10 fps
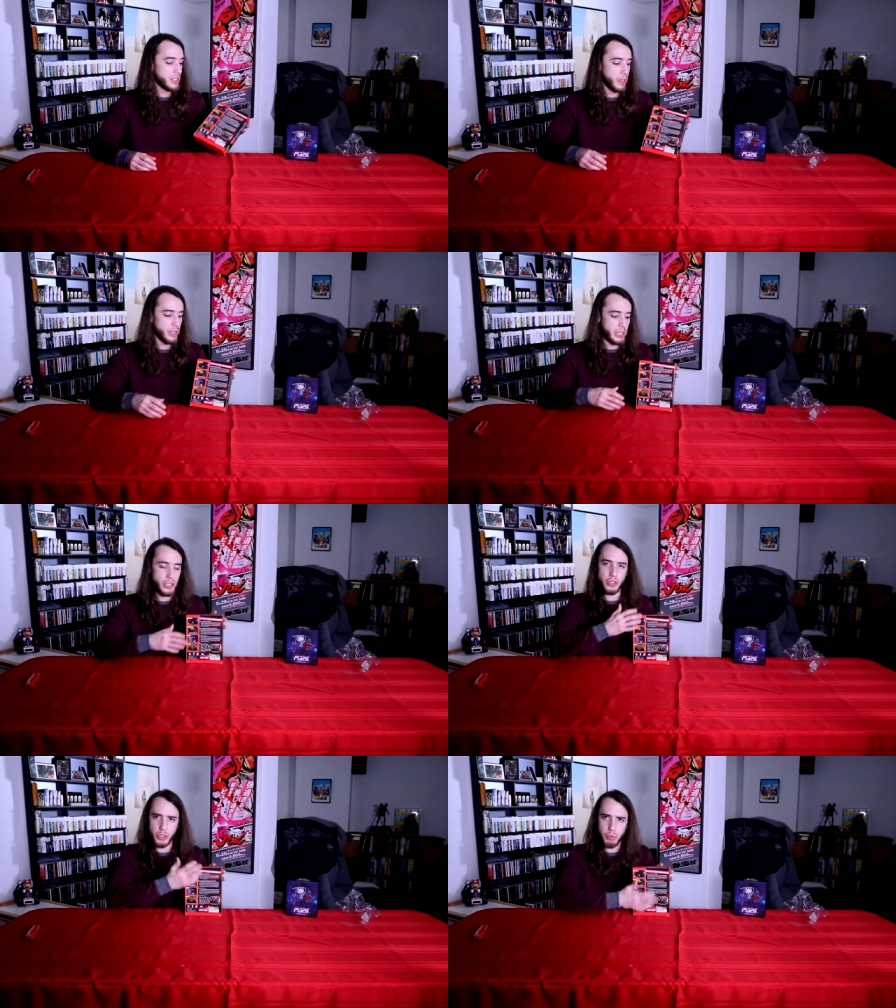You know, it
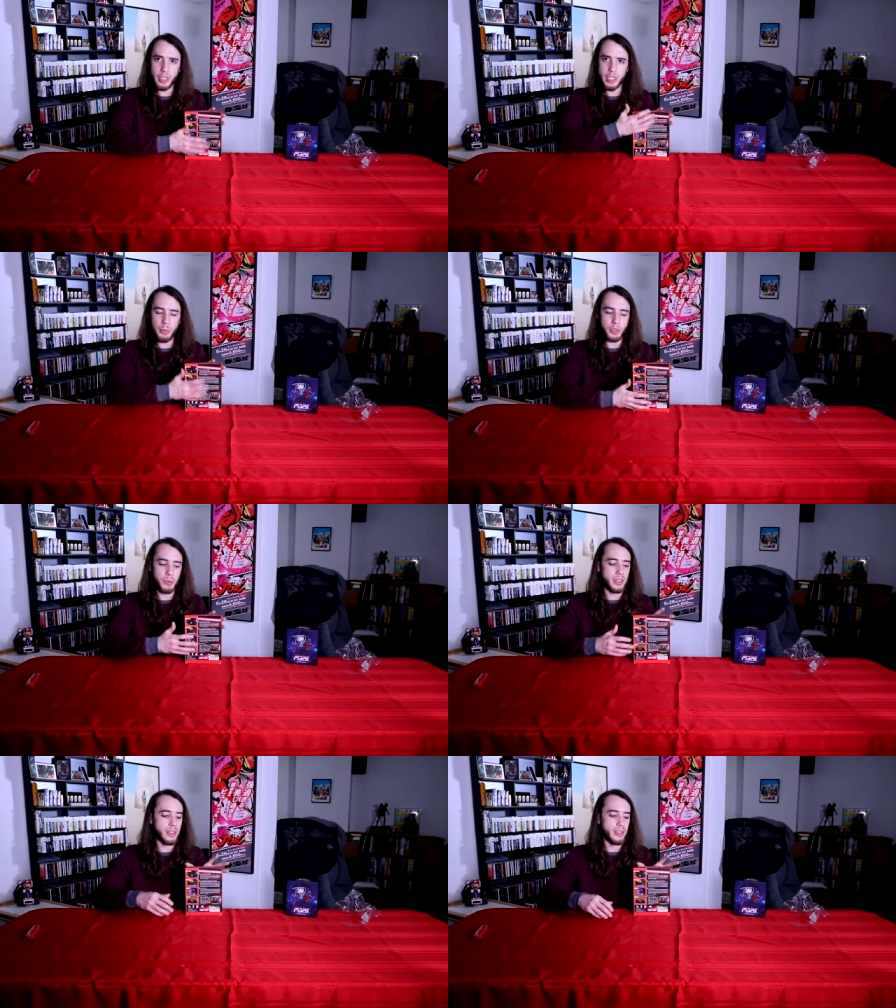just really keeps
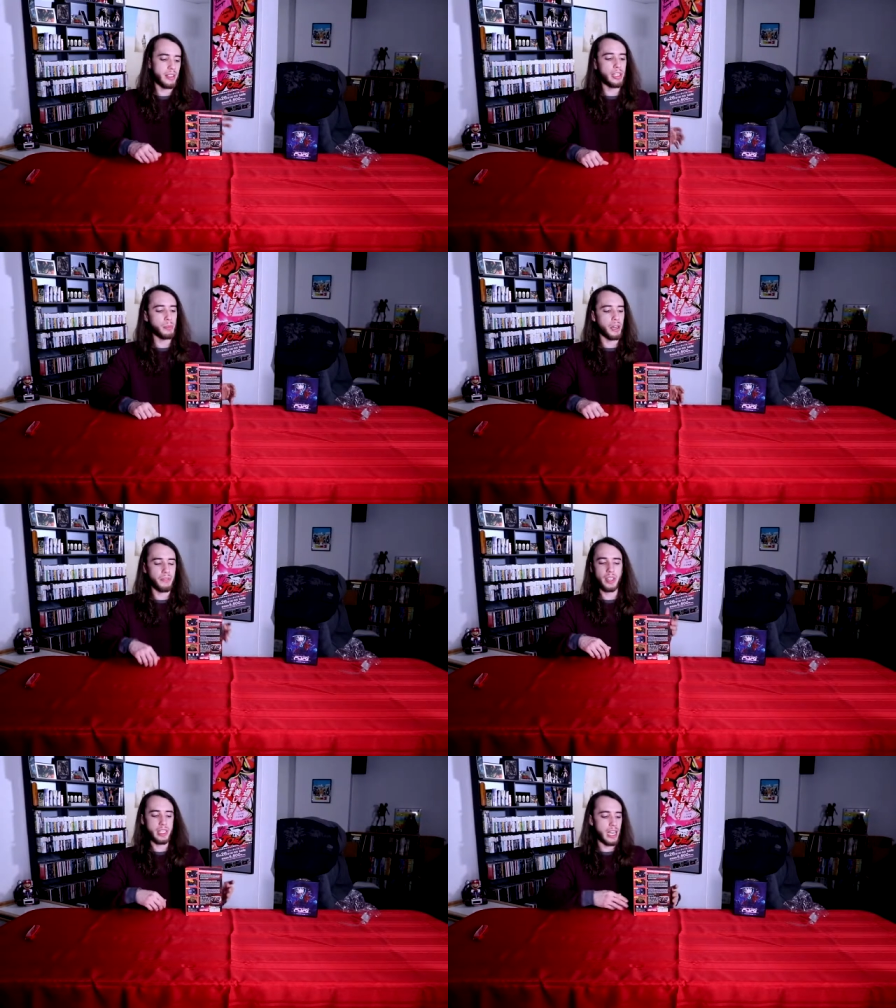with the theme
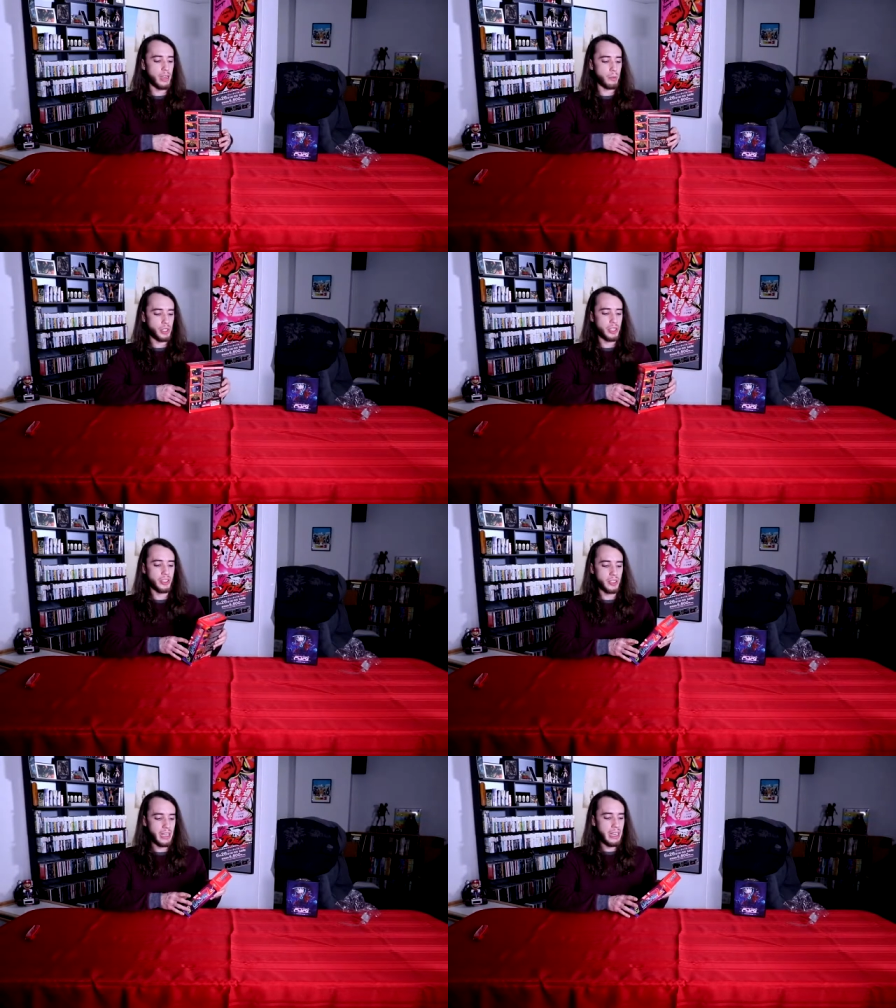of the game, which
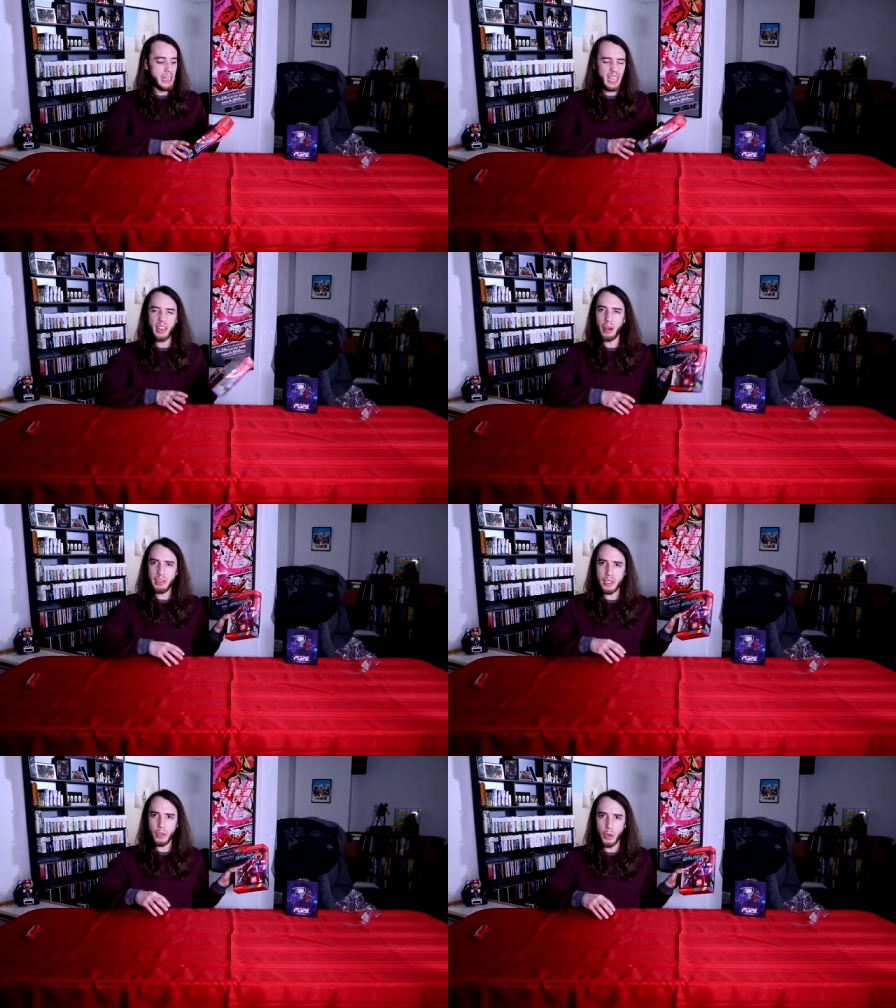is, you know, a
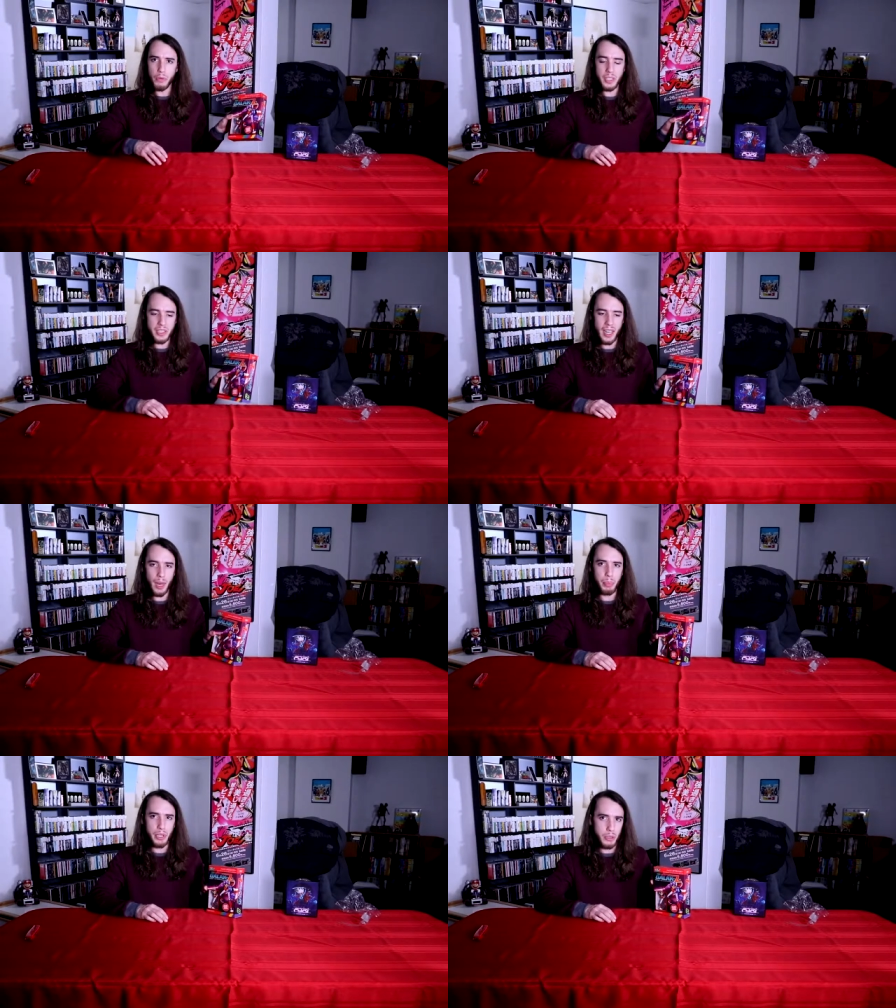little over the
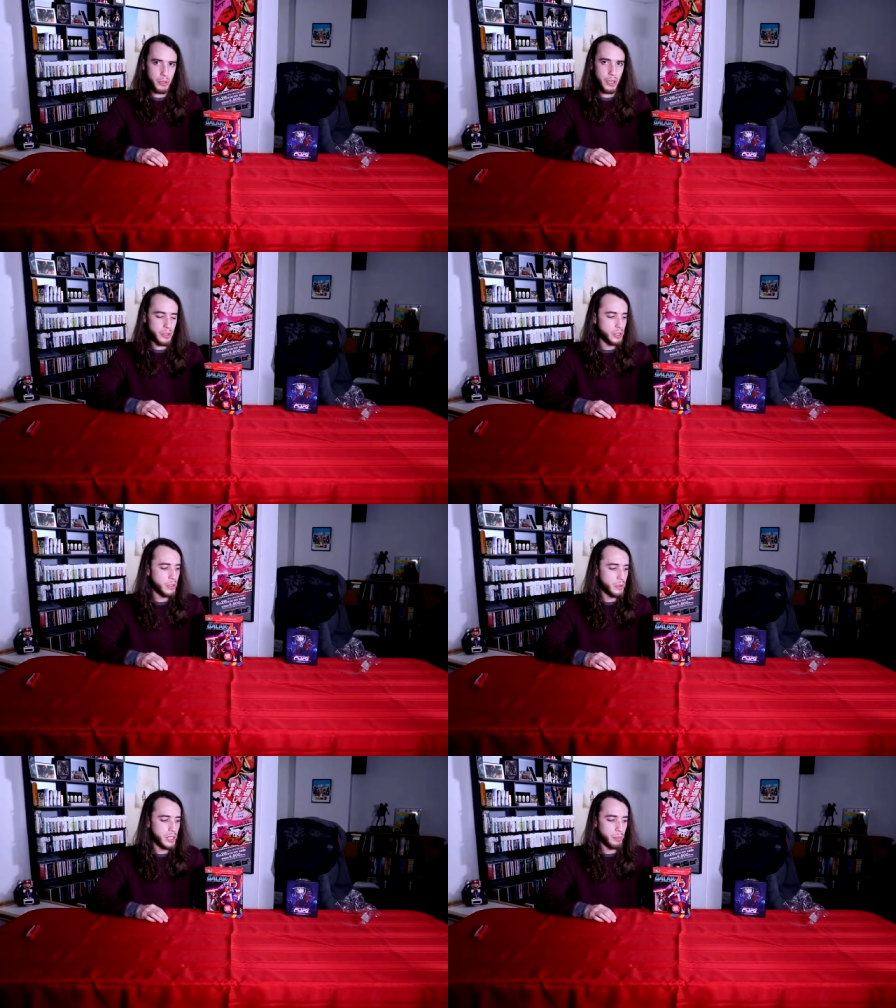top, a little
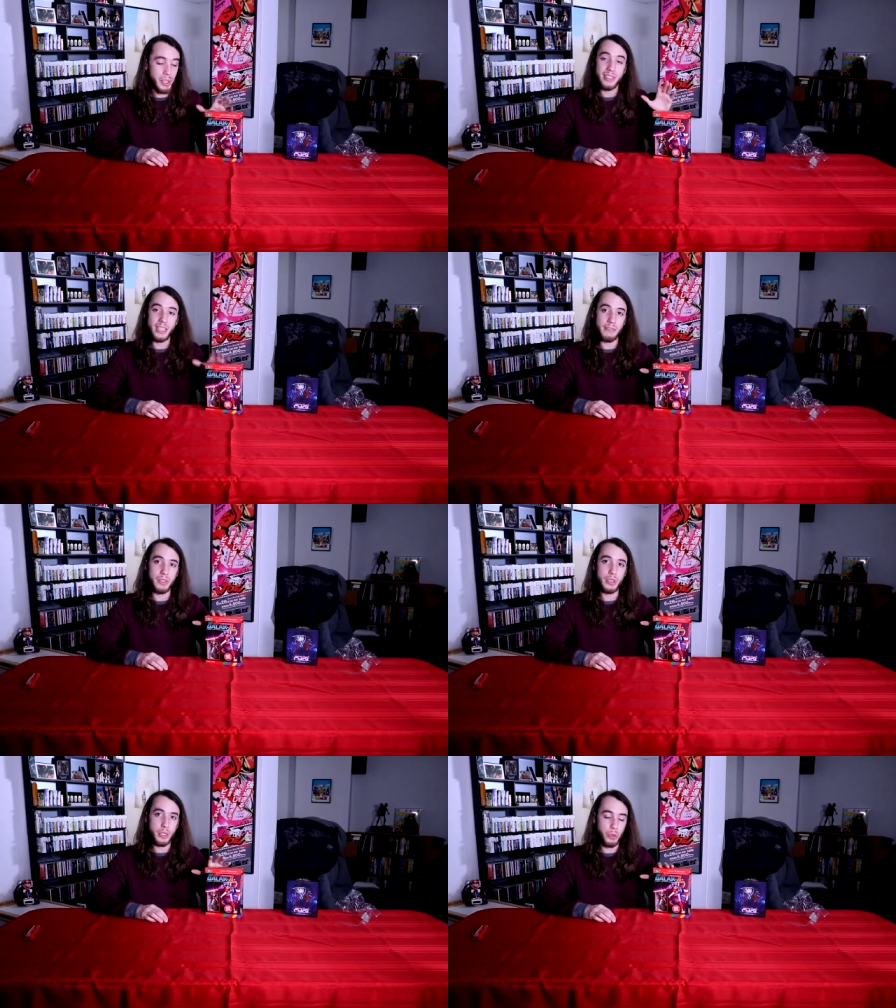cartoony, but
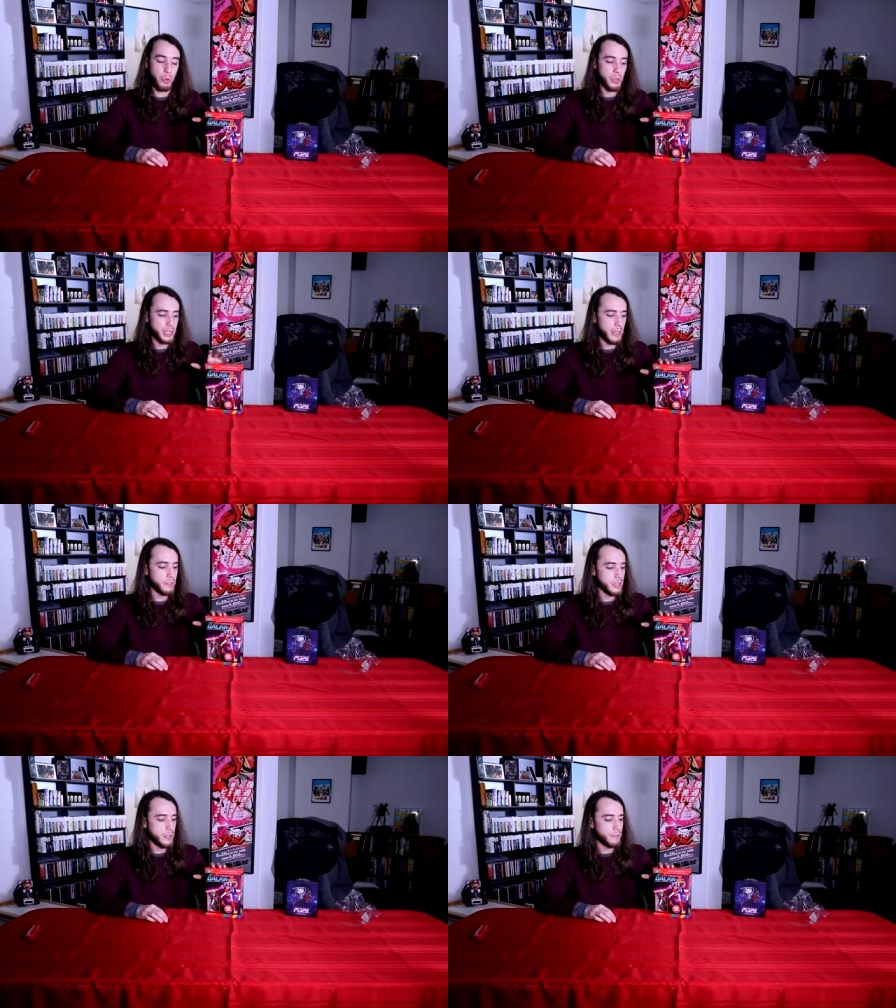definitely cool,
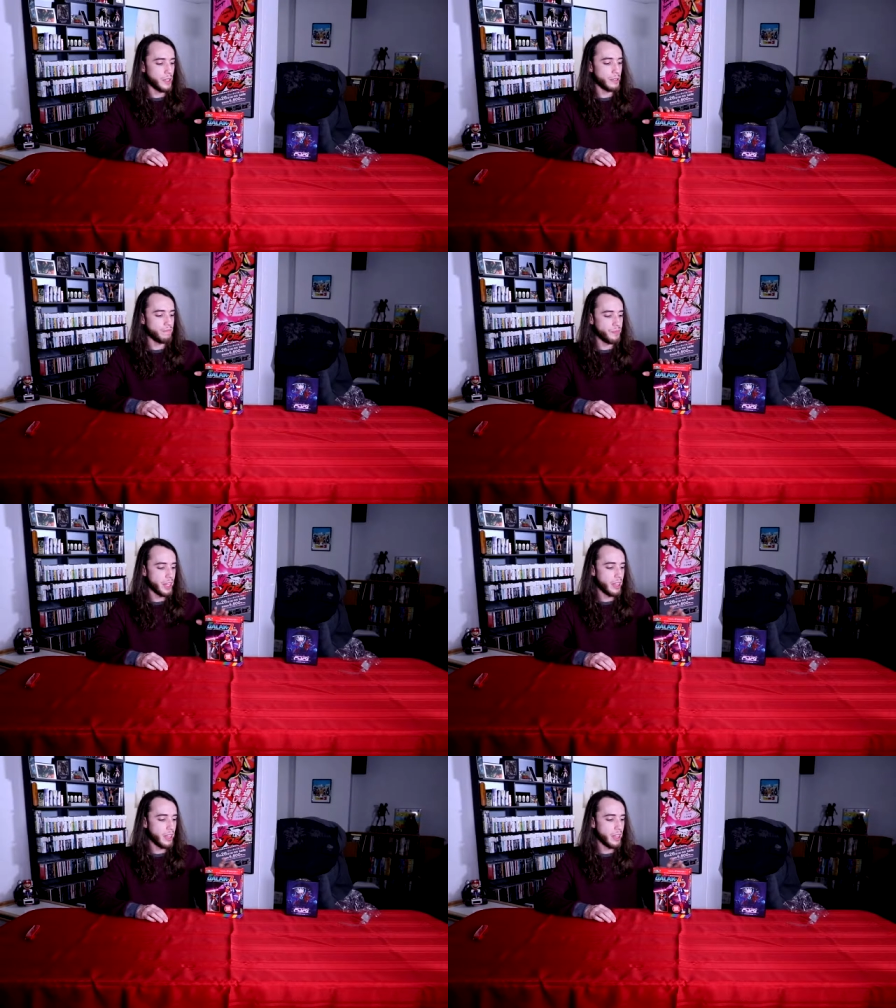definitely fun.